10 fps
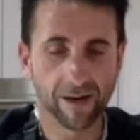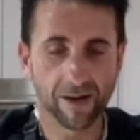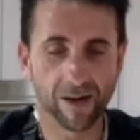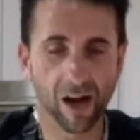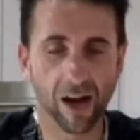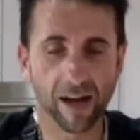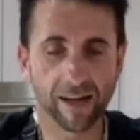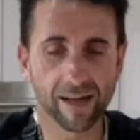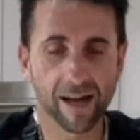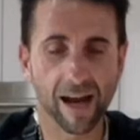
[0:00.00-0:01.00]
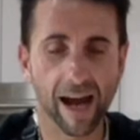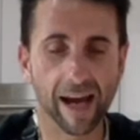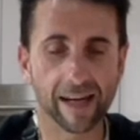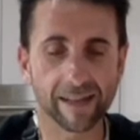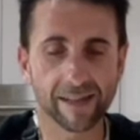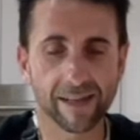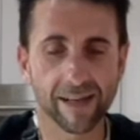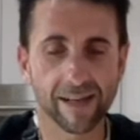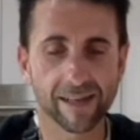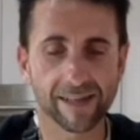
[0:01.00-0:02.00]
9, 8,
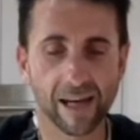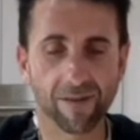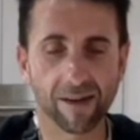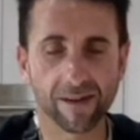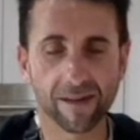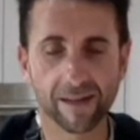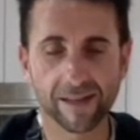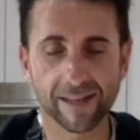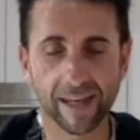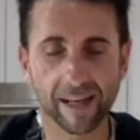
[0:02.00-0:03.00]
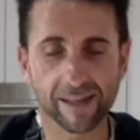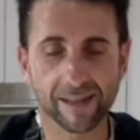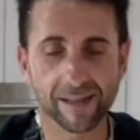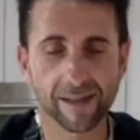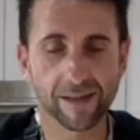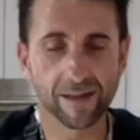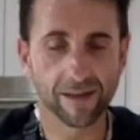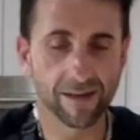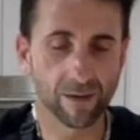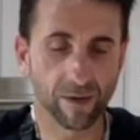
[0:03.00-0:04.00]
7, 6.
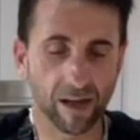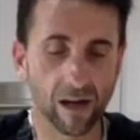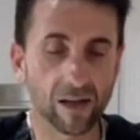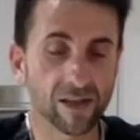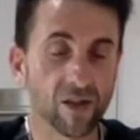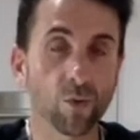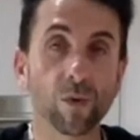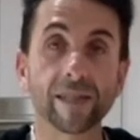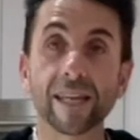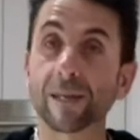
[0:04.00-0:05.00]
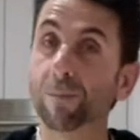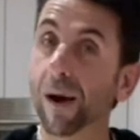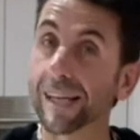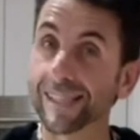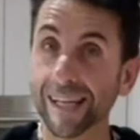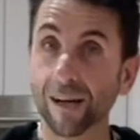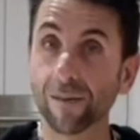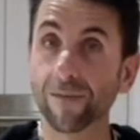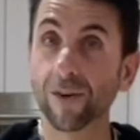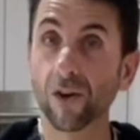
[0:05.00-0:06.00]
There we go. So the whisk has it by itself,
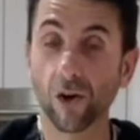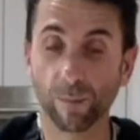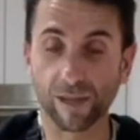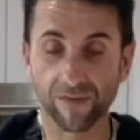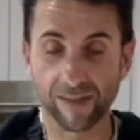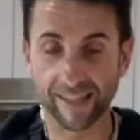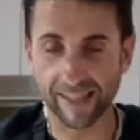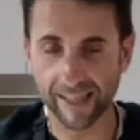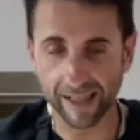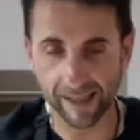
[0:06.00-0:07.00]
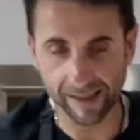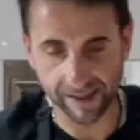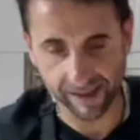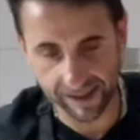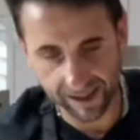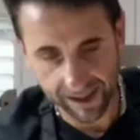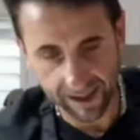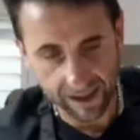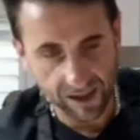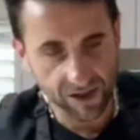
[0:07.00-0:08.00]
almost for 6 seconds.
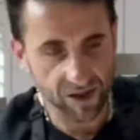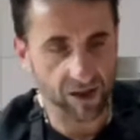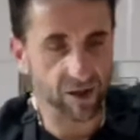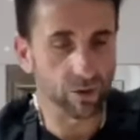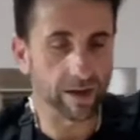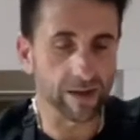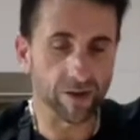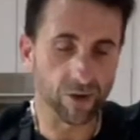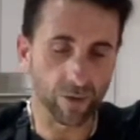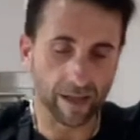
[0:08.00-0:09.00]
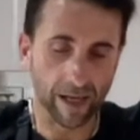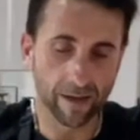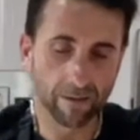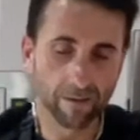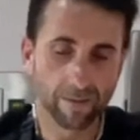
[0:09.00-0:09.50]
So do I need to do it again?